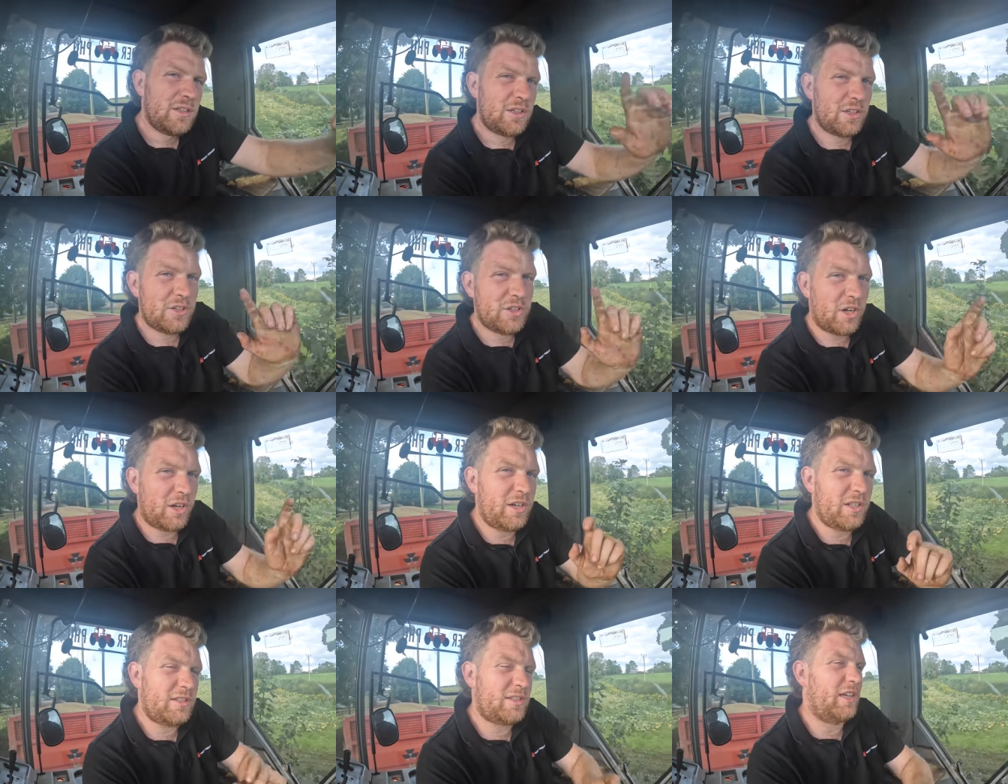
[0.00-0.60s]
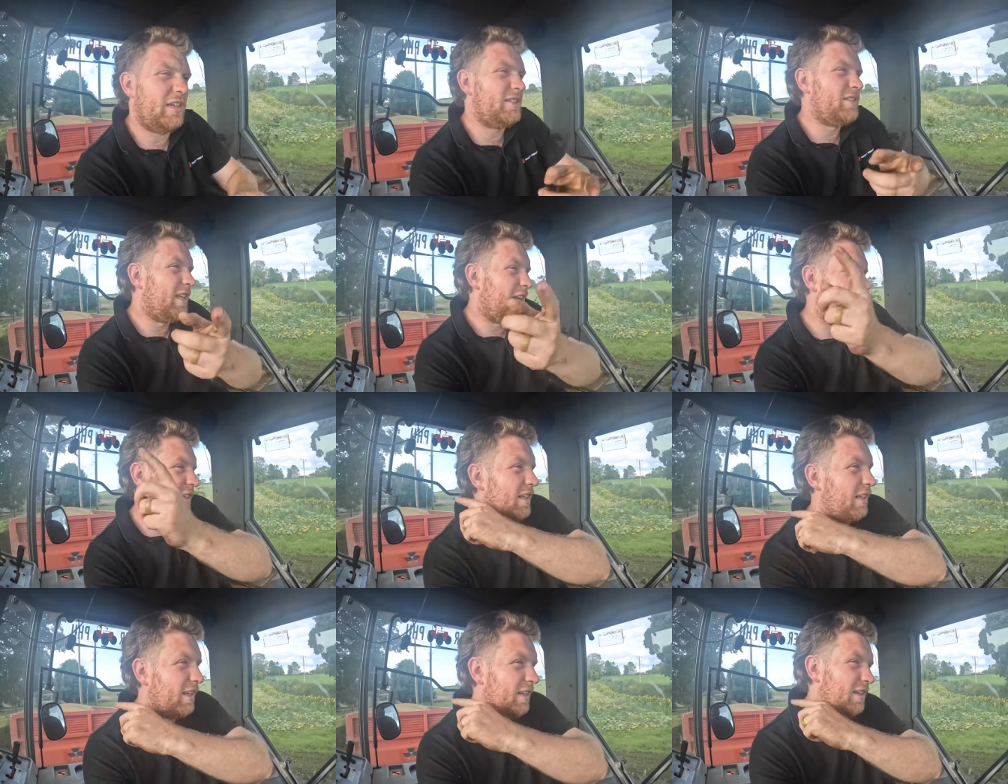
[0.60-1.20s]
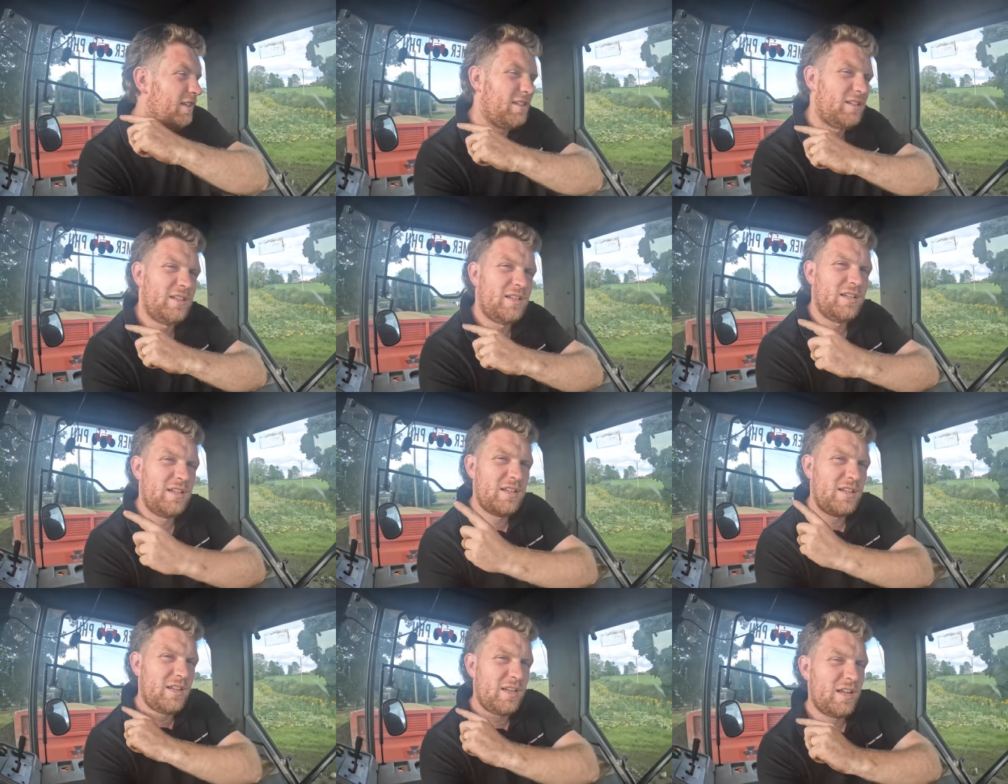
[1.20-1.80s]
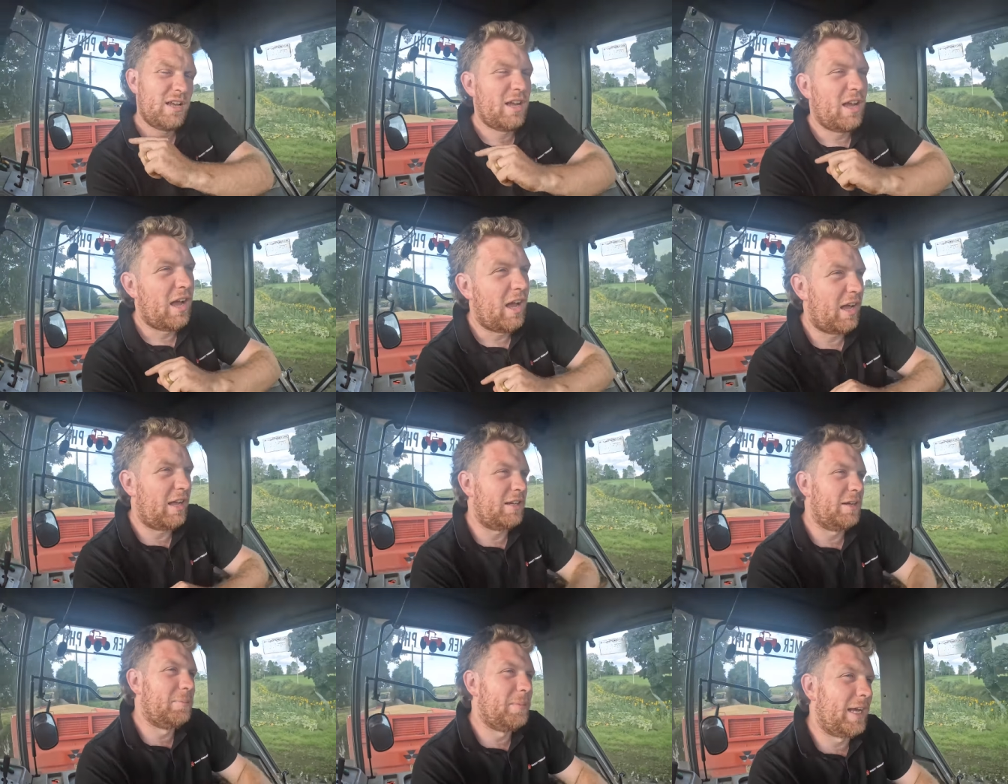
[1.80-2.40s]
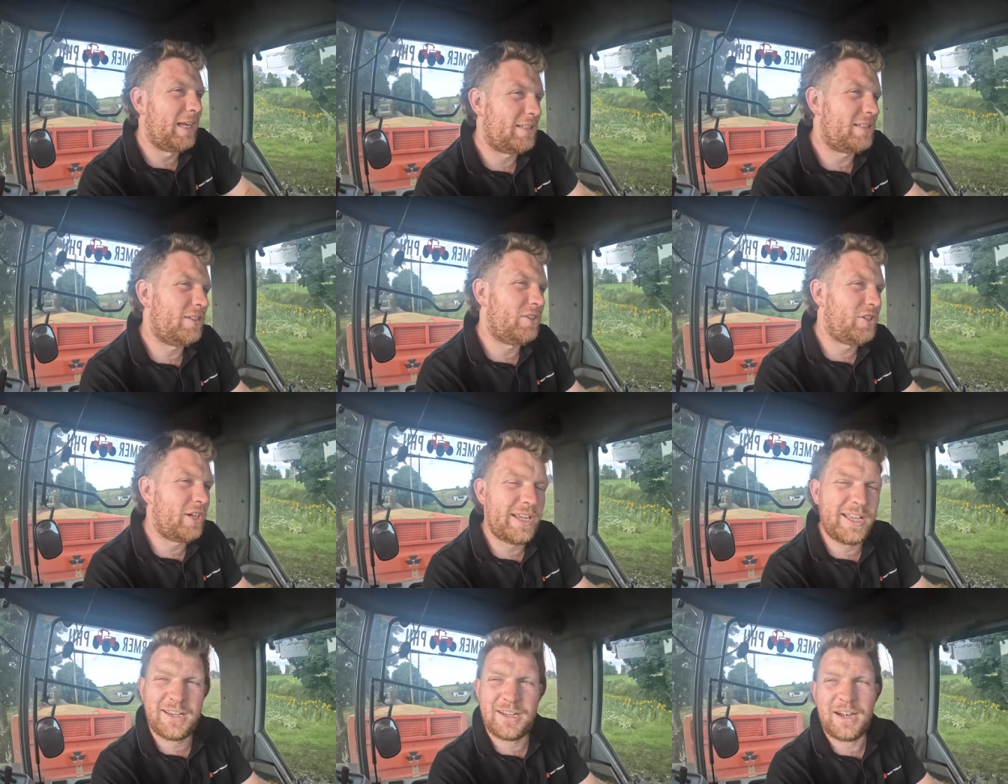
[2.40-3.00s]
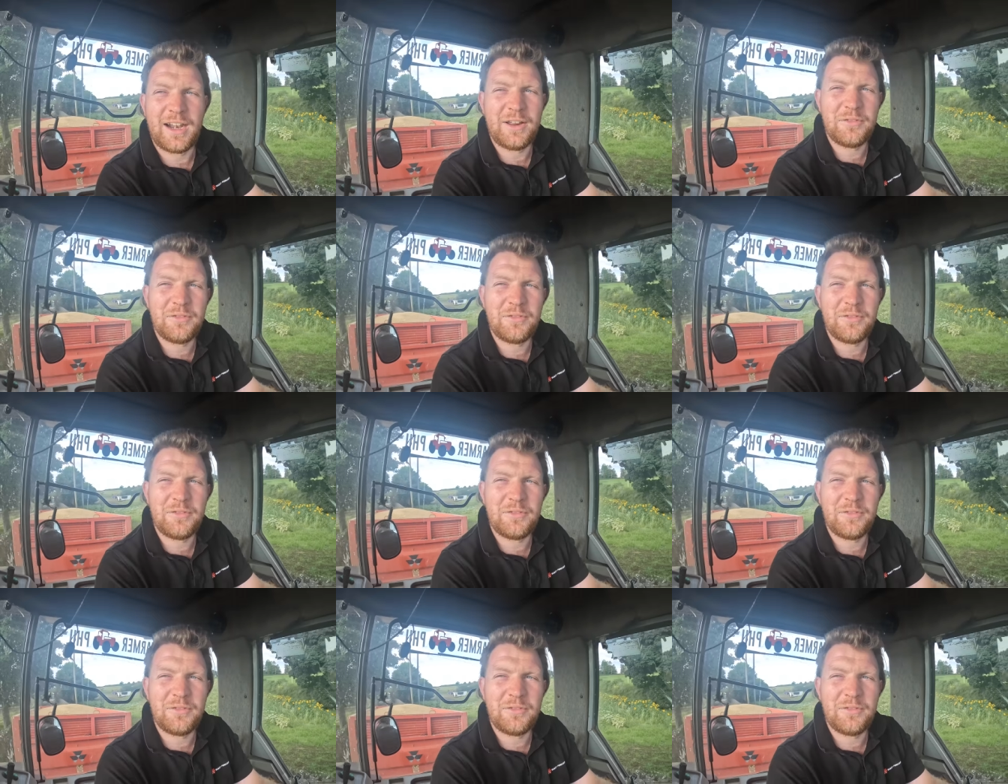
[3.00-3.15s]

The 3690 and the Massey trailer.